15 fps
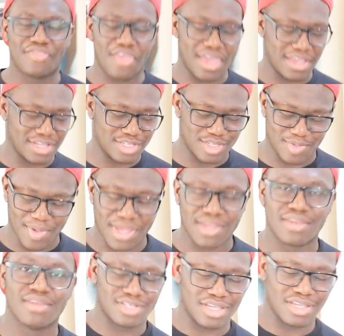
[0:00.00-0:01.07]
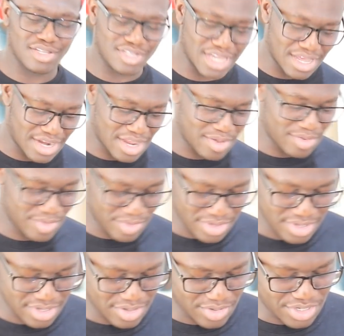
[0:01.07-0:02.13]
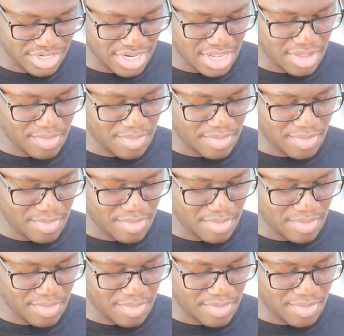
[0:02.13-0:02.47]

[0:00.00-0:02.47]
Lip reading: Thanks, man. Shout out, what's your